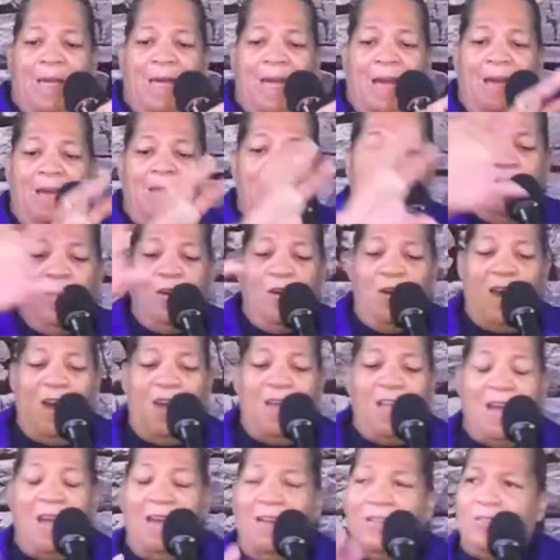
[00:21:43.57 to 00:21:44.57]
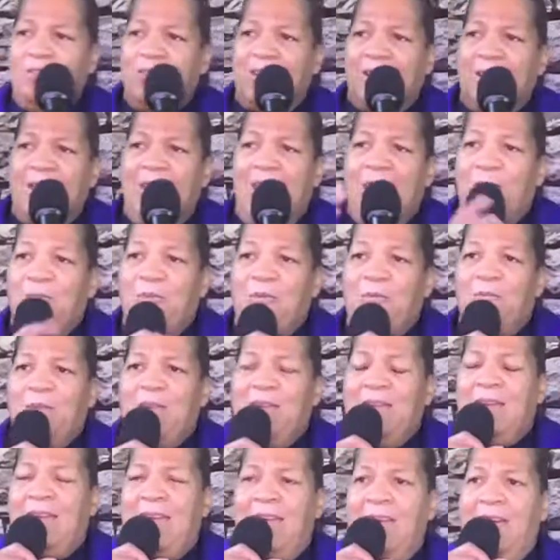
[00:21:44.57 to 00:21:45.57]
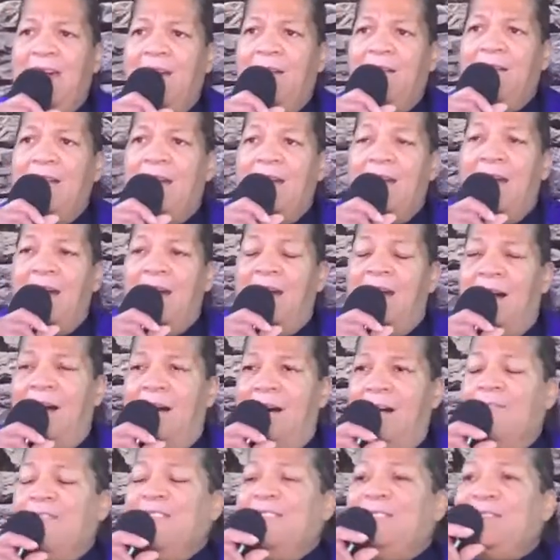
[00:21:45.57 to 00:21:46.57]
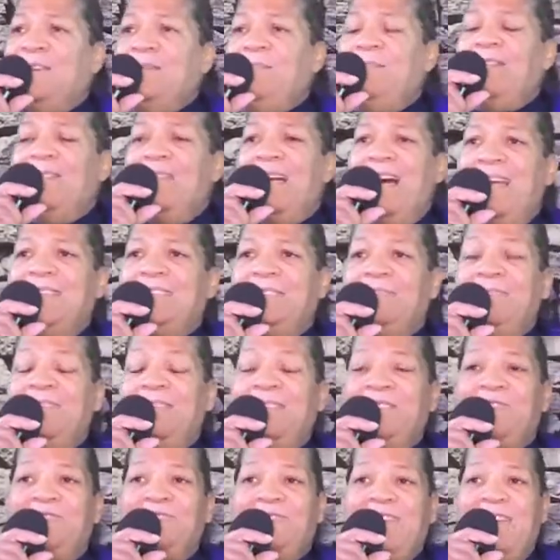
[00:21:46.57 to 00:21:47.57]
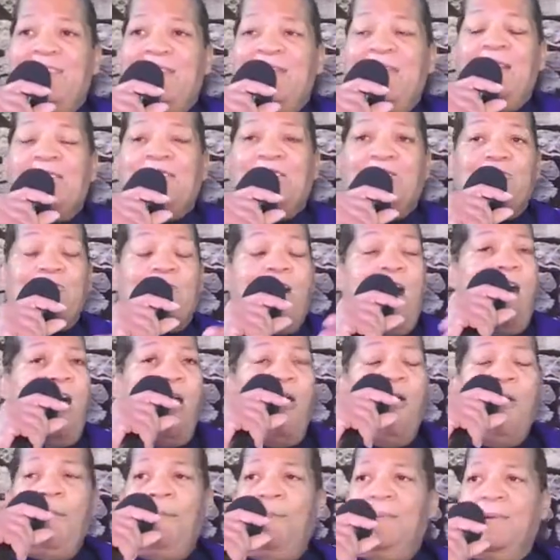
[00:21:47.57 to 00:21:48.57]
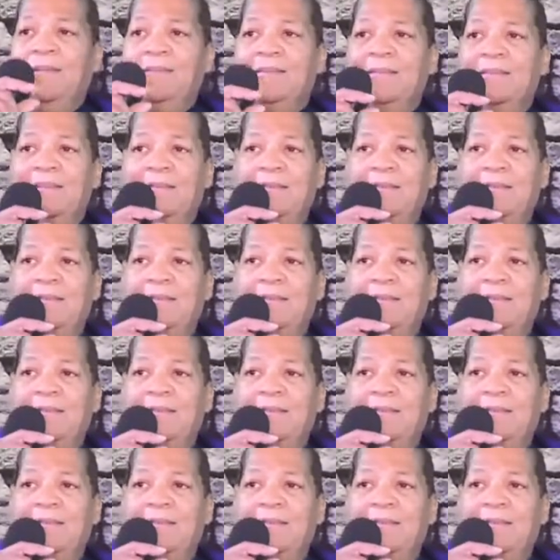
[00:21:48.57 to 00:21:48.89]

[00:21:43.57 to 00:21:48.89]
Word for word: Uh, you know, aren't, aren't, you glad when we have uh, Redeeming Lives Ministry and they're so open